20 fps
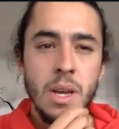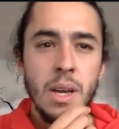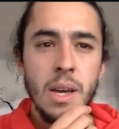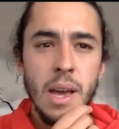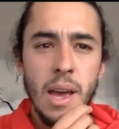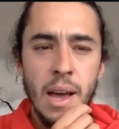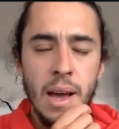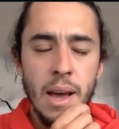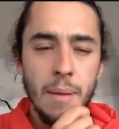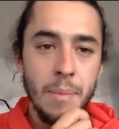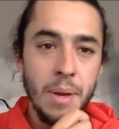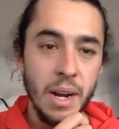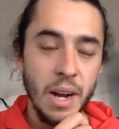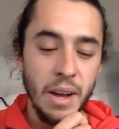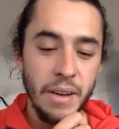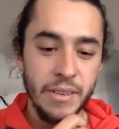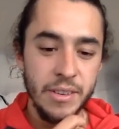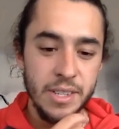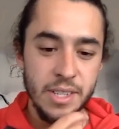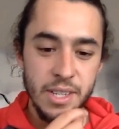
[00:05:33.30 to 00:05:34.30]
Yeah, I mean,
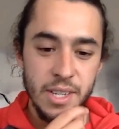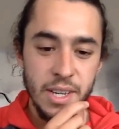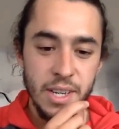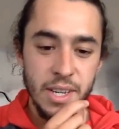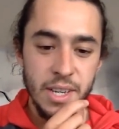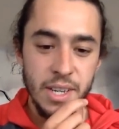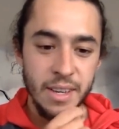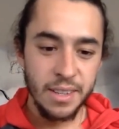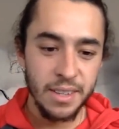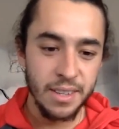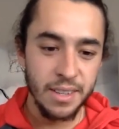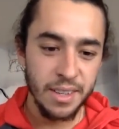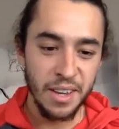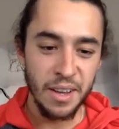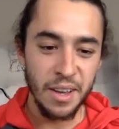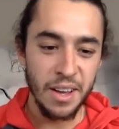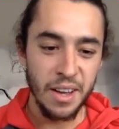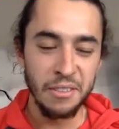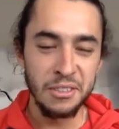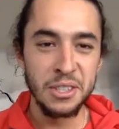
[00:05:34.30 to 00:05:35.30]

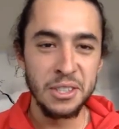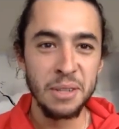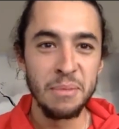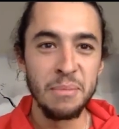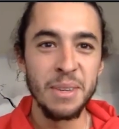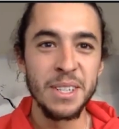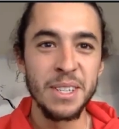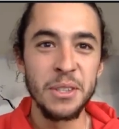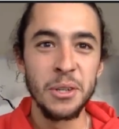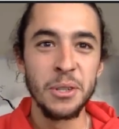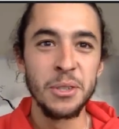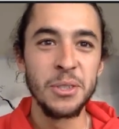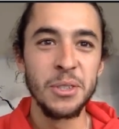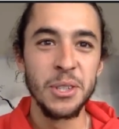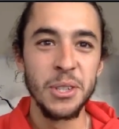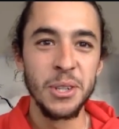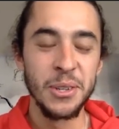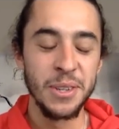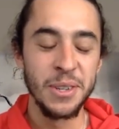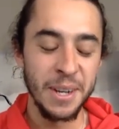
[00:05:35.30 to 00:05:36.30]
obviously missed those
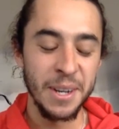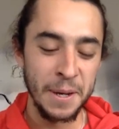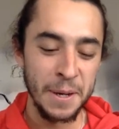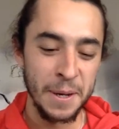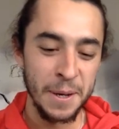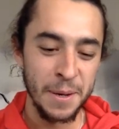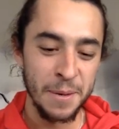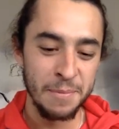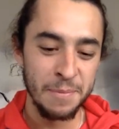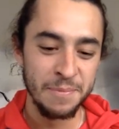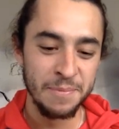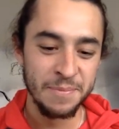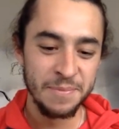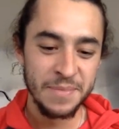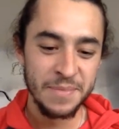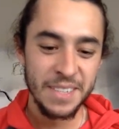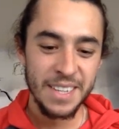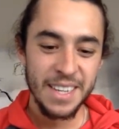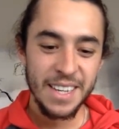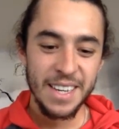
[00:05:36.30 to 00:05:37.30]
two.
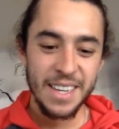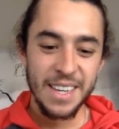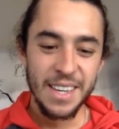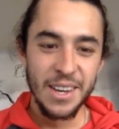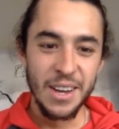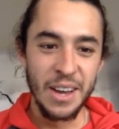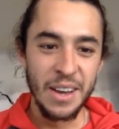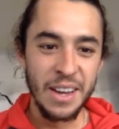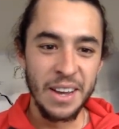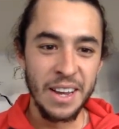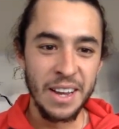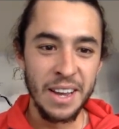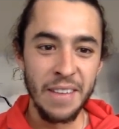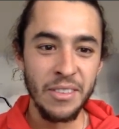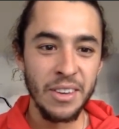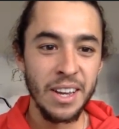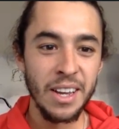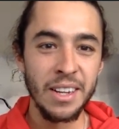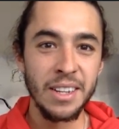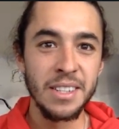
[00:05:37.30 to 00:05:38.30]
I
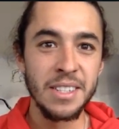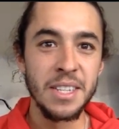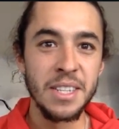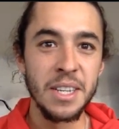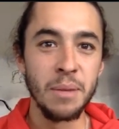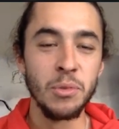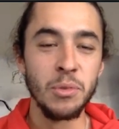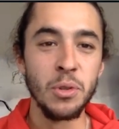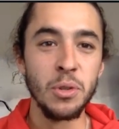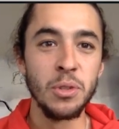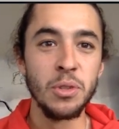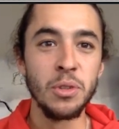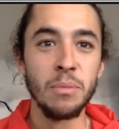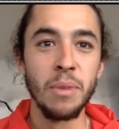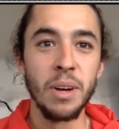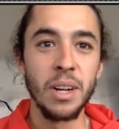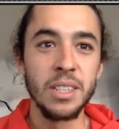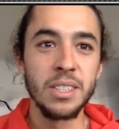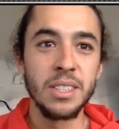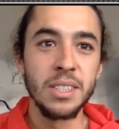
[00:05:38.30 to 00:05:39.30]
haven't gotten to see them too
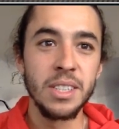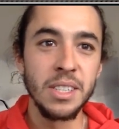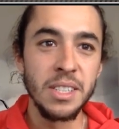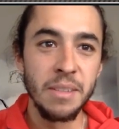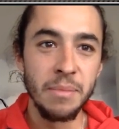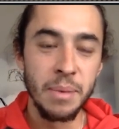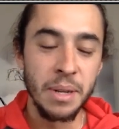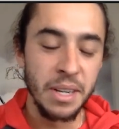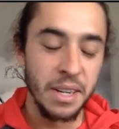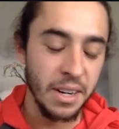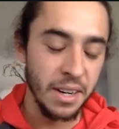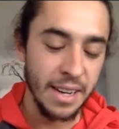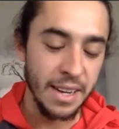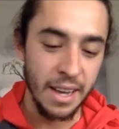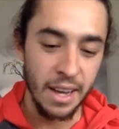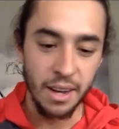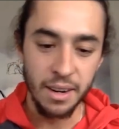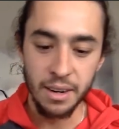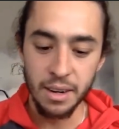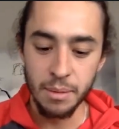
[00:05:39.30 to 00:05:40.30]
much since I've been here in
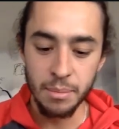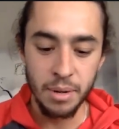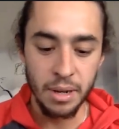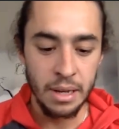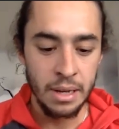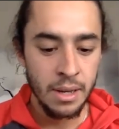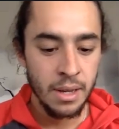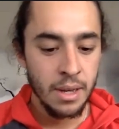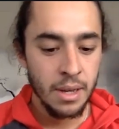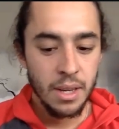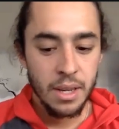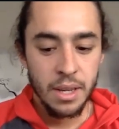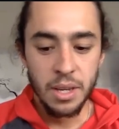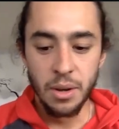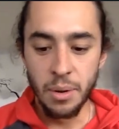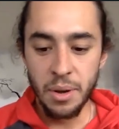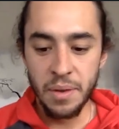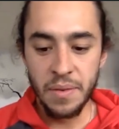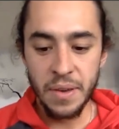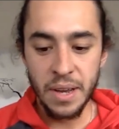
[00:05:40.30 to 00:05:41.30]
Calgary, but
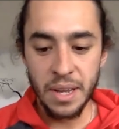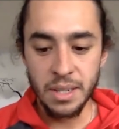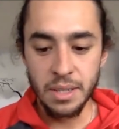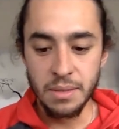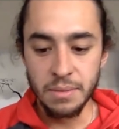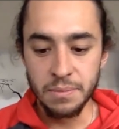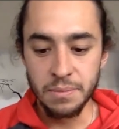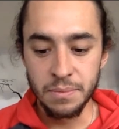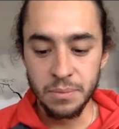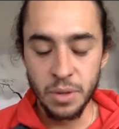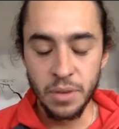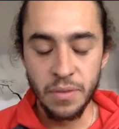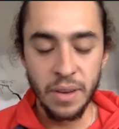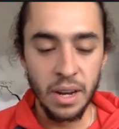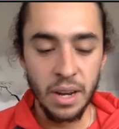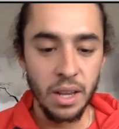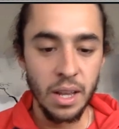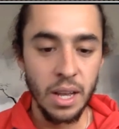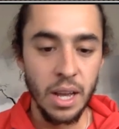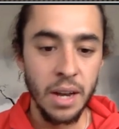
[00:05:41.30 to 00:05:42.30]
you know, we've had
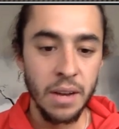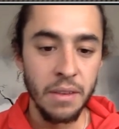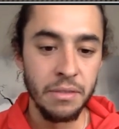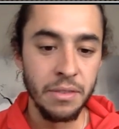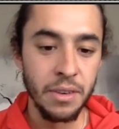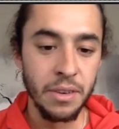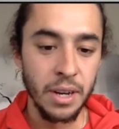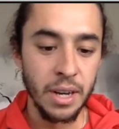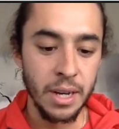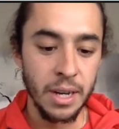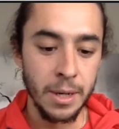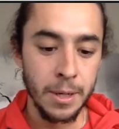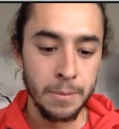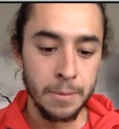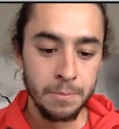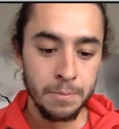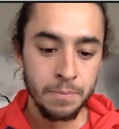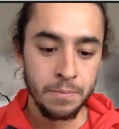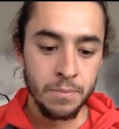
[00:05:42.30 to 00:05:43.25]
a lot of